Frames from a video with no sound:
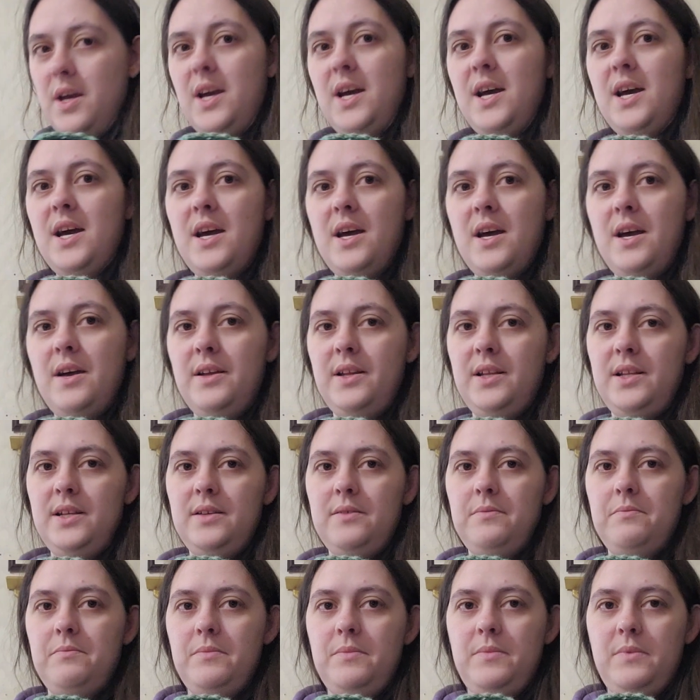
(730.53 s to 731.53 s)
I
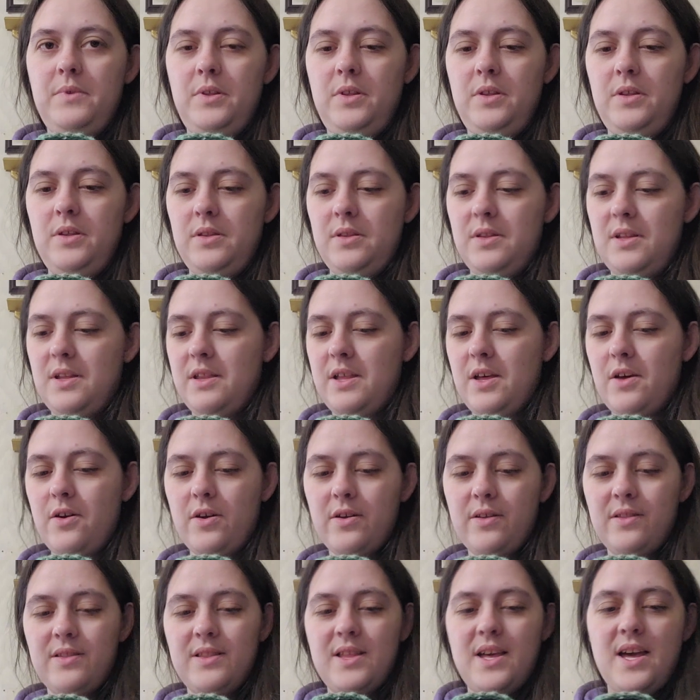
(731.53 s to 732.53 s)
get a
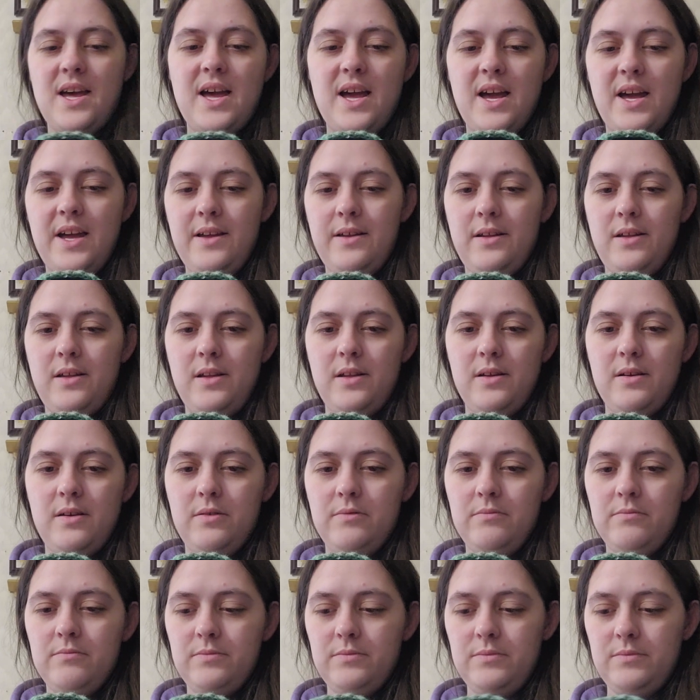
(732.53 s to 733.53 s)
hook that I
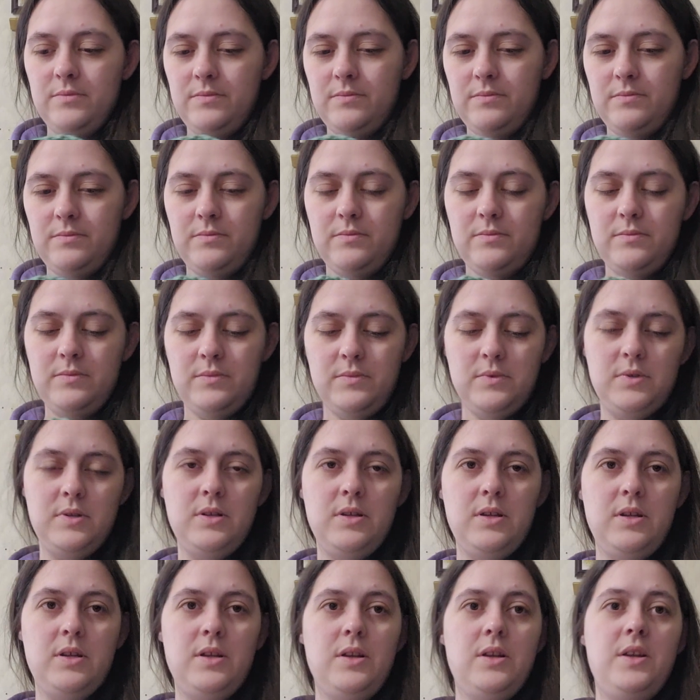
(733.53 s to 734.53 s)
am
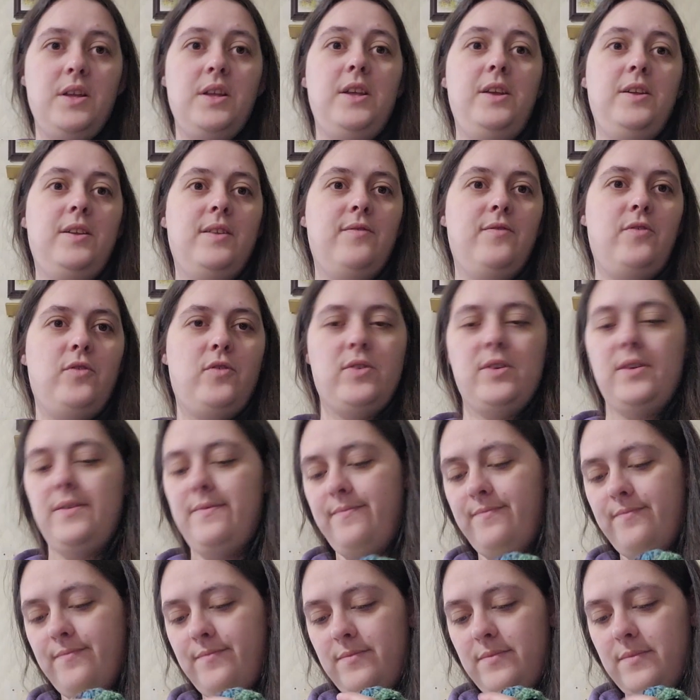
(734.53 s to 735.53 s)
using for
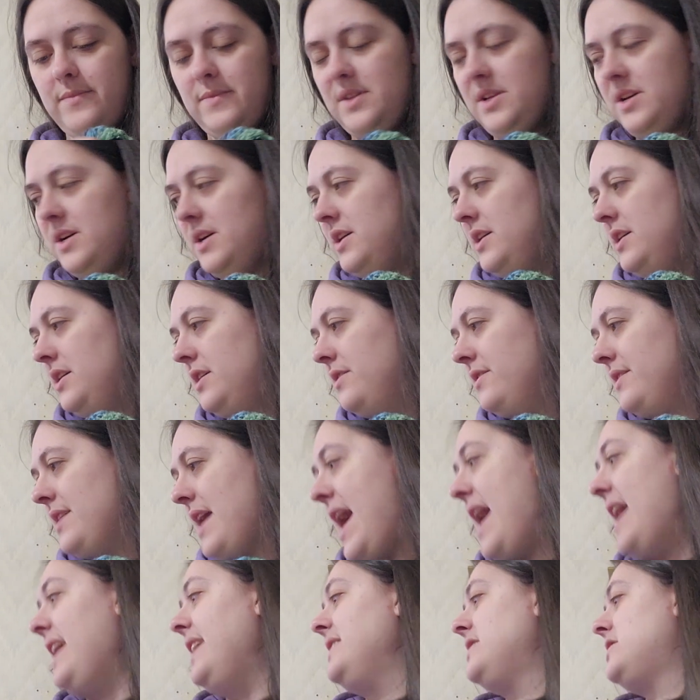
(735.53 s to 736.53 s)
that
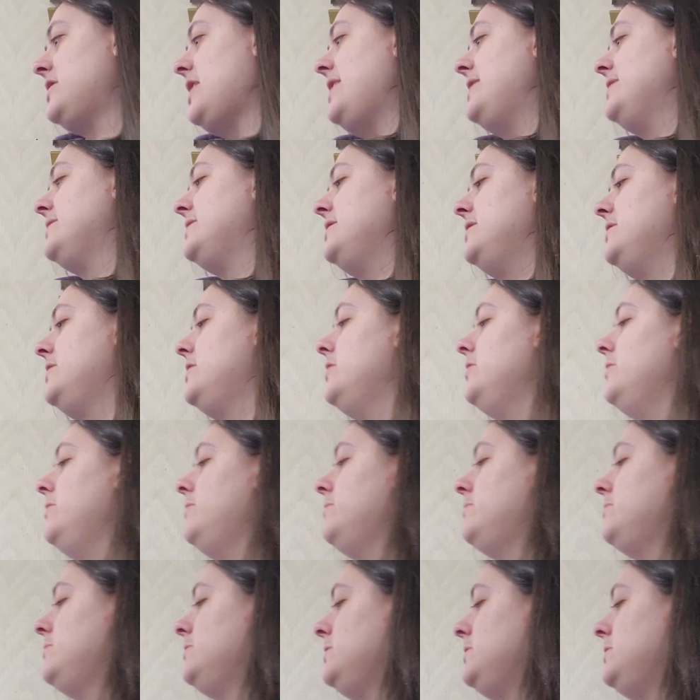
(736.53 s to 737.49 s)
I changed it to.